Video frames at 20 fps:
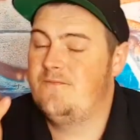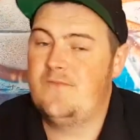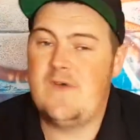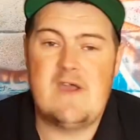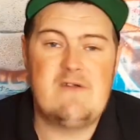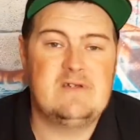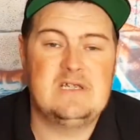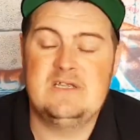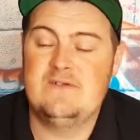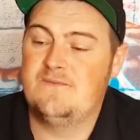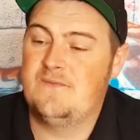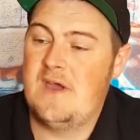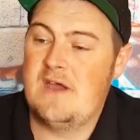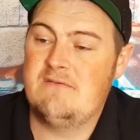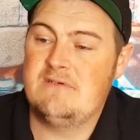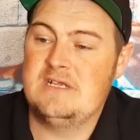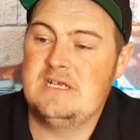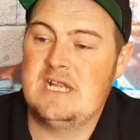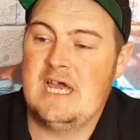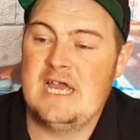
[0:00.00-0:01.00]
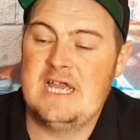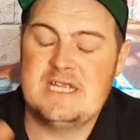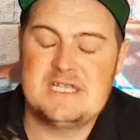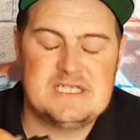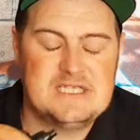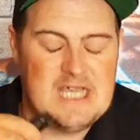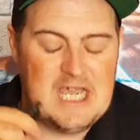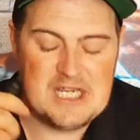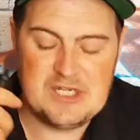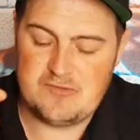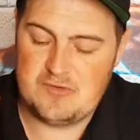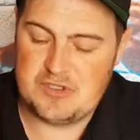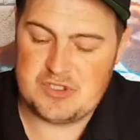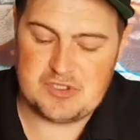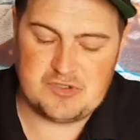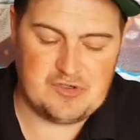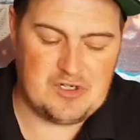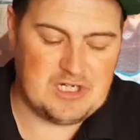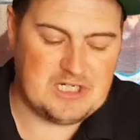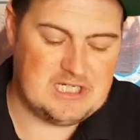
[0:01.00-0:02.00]
Very nice
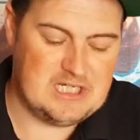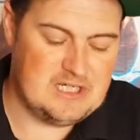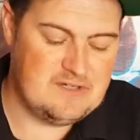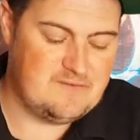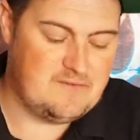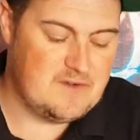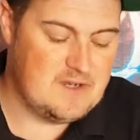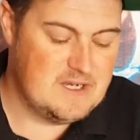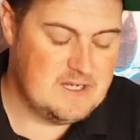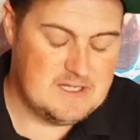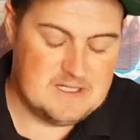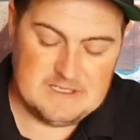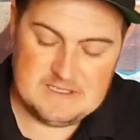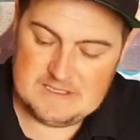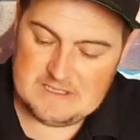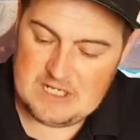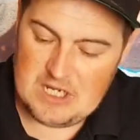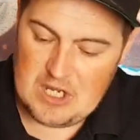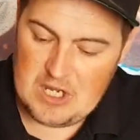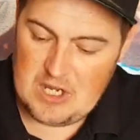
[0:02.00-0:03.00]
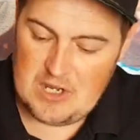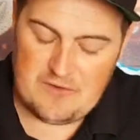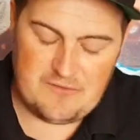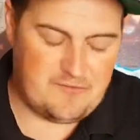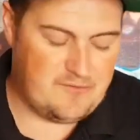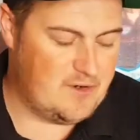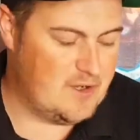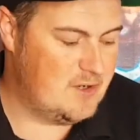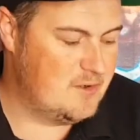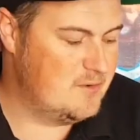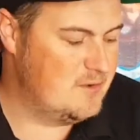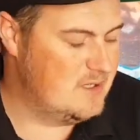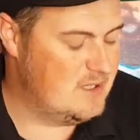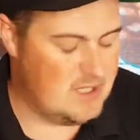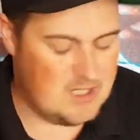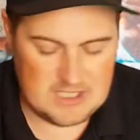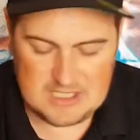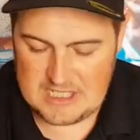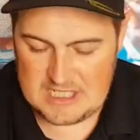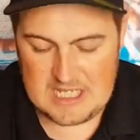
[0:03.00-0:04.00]
restrictive airflow.
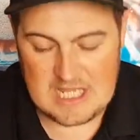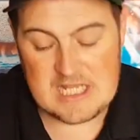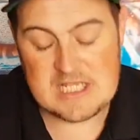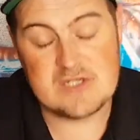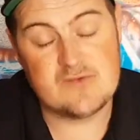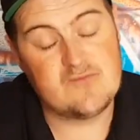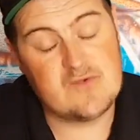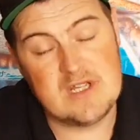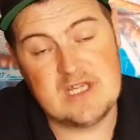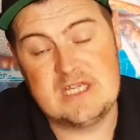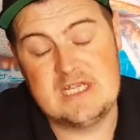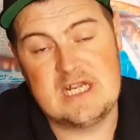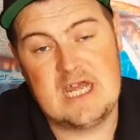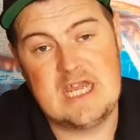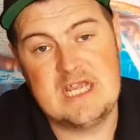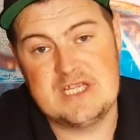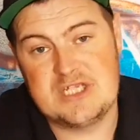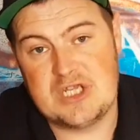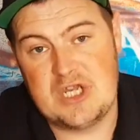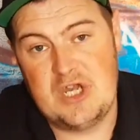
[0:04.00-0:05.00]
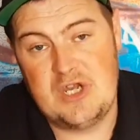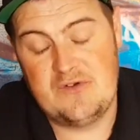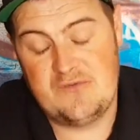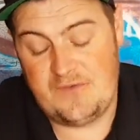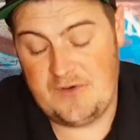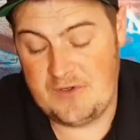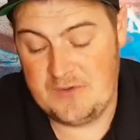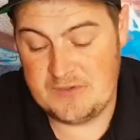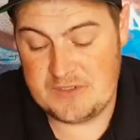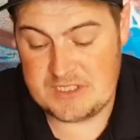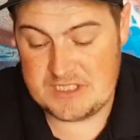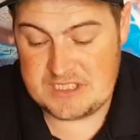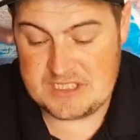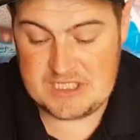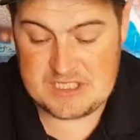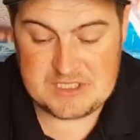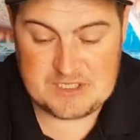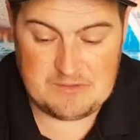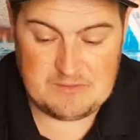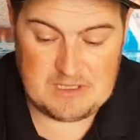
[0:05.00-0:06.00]
It's a really nice airflow
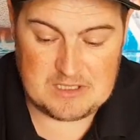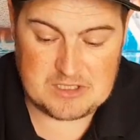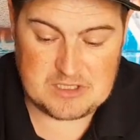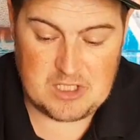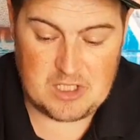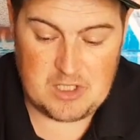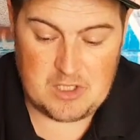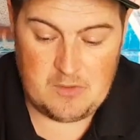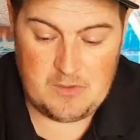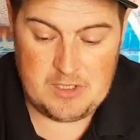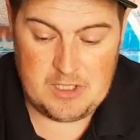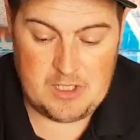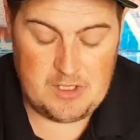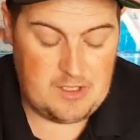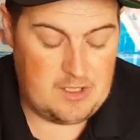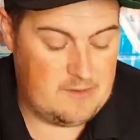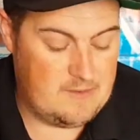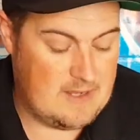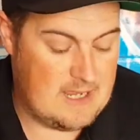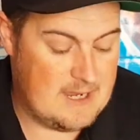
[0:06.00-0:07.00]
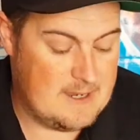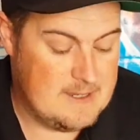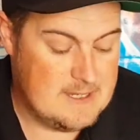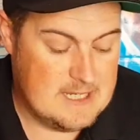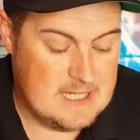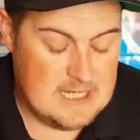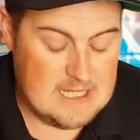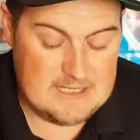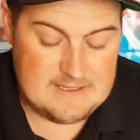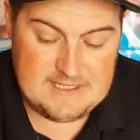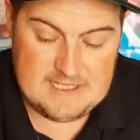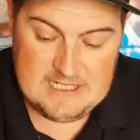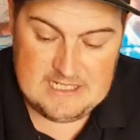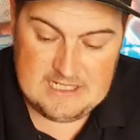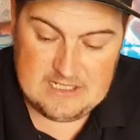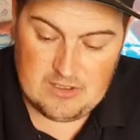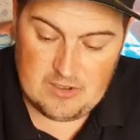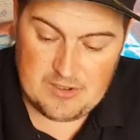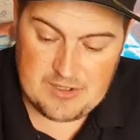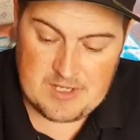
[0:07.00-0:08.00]
system that's got going on that.
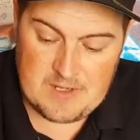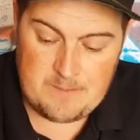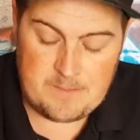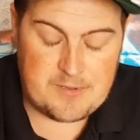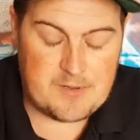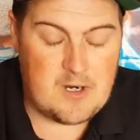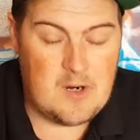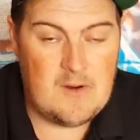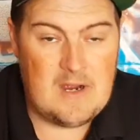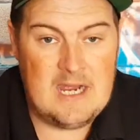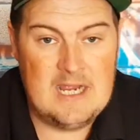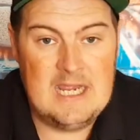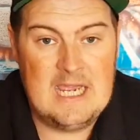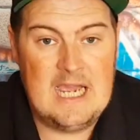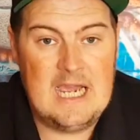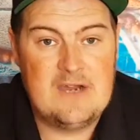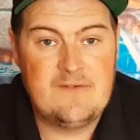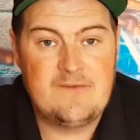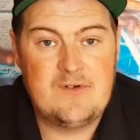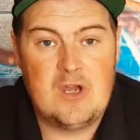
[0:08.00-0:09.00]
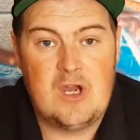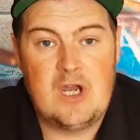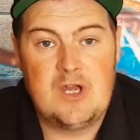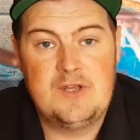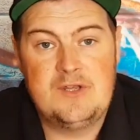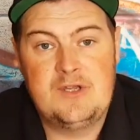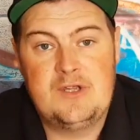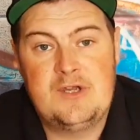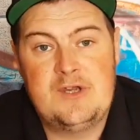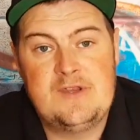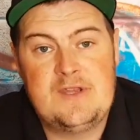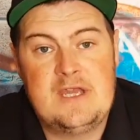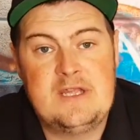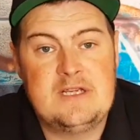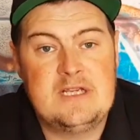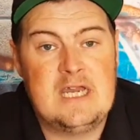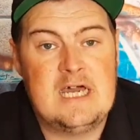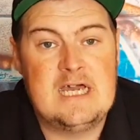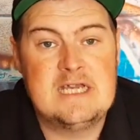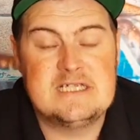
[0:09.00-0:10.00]
The other pro I have got on there
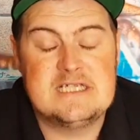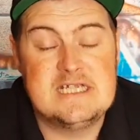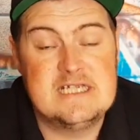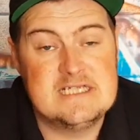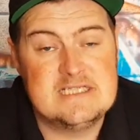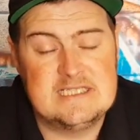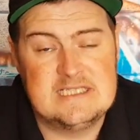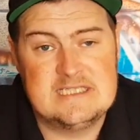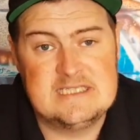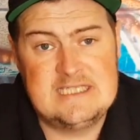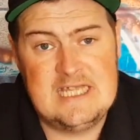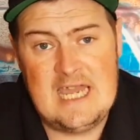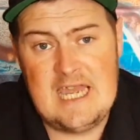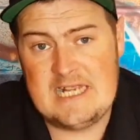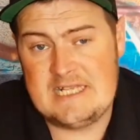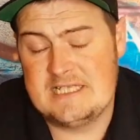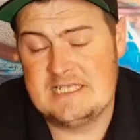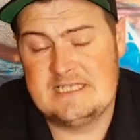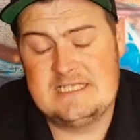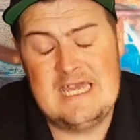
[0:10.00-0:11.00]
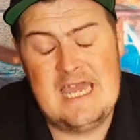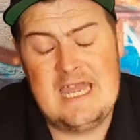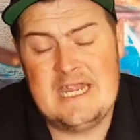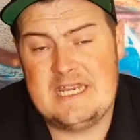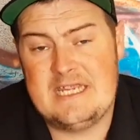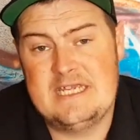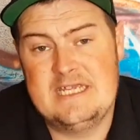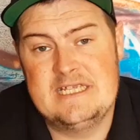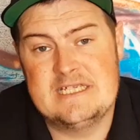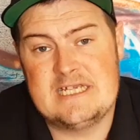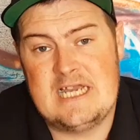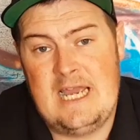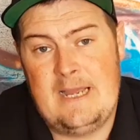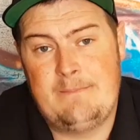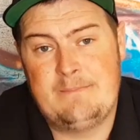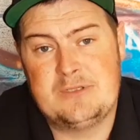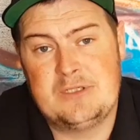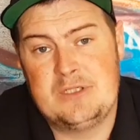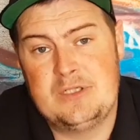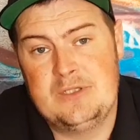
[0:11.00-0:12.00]
then, guys, is the deck. The deck is
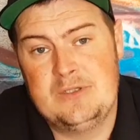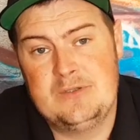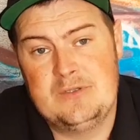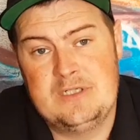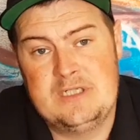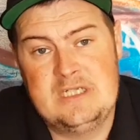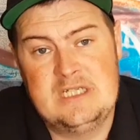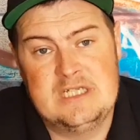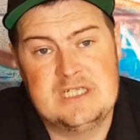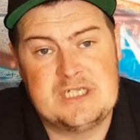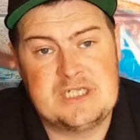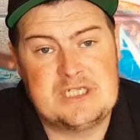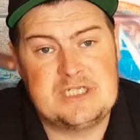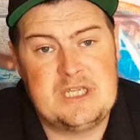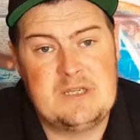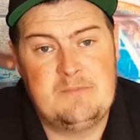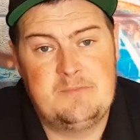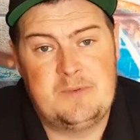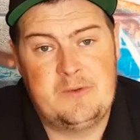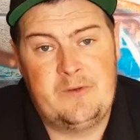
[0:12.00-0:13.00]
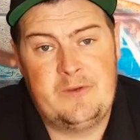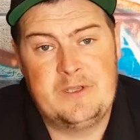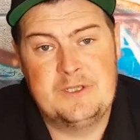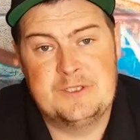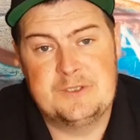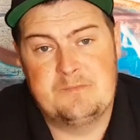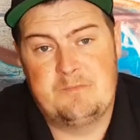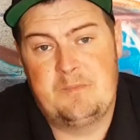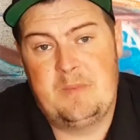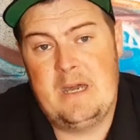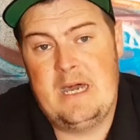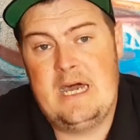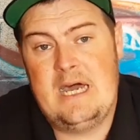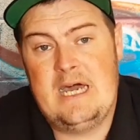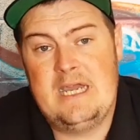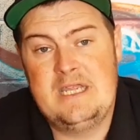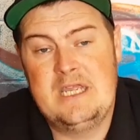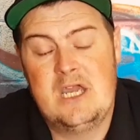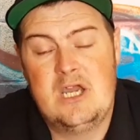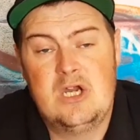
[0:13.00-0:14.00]
absolutely as simple as
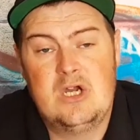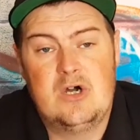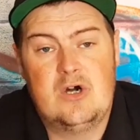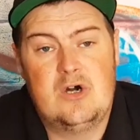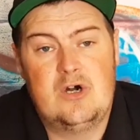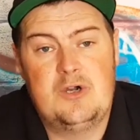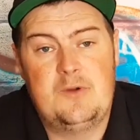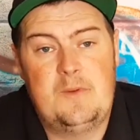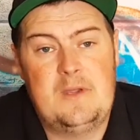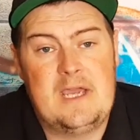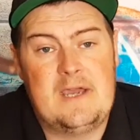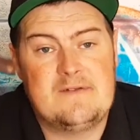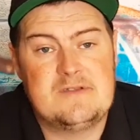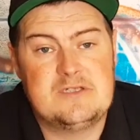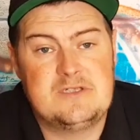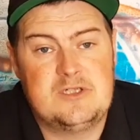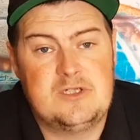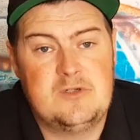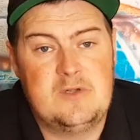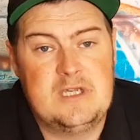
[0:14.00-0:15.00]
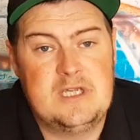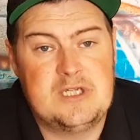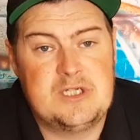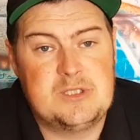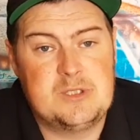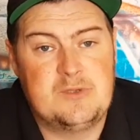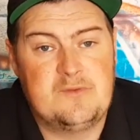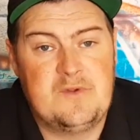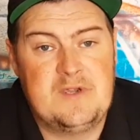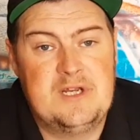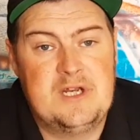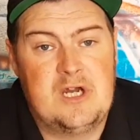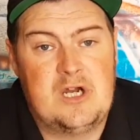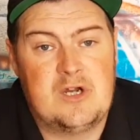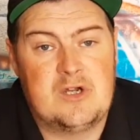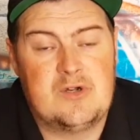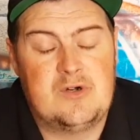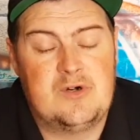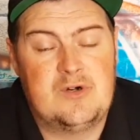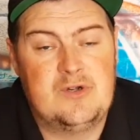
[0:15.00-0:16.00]
pie. All we have to do is shove in
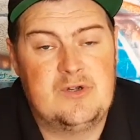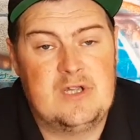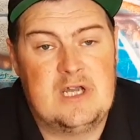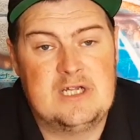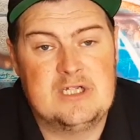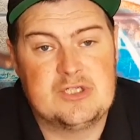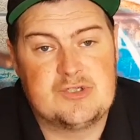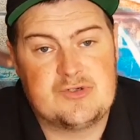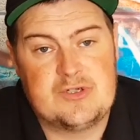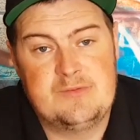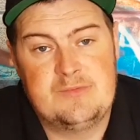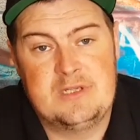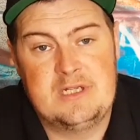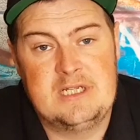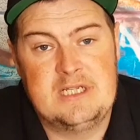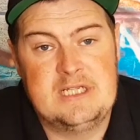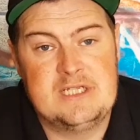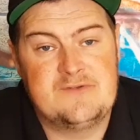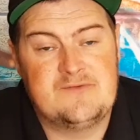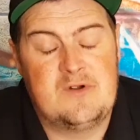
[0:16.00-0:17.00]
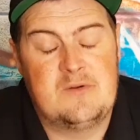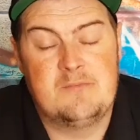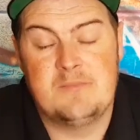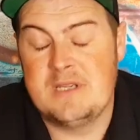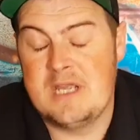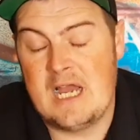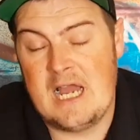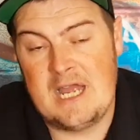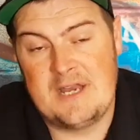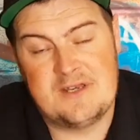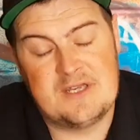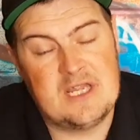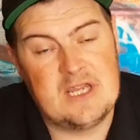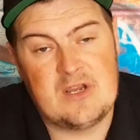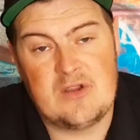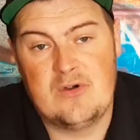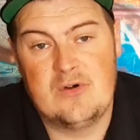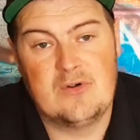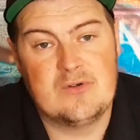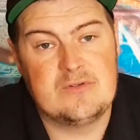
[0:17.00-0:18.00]
our coil and trim the leads from behind.
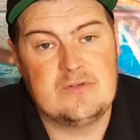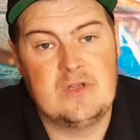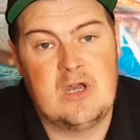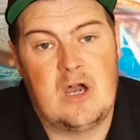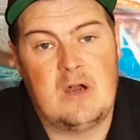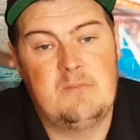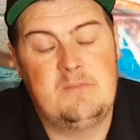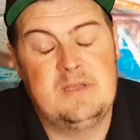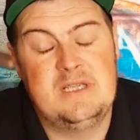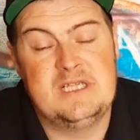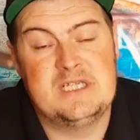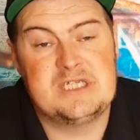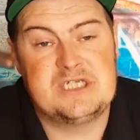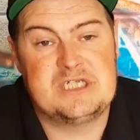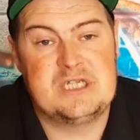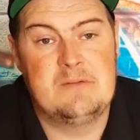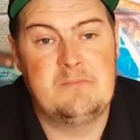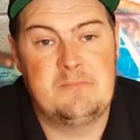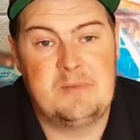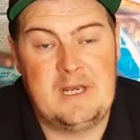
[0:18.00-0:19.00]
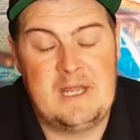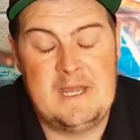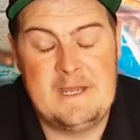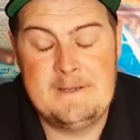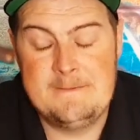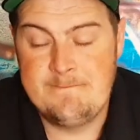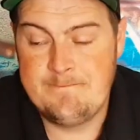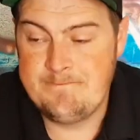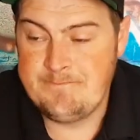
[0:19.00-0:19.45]
It could not be simpler.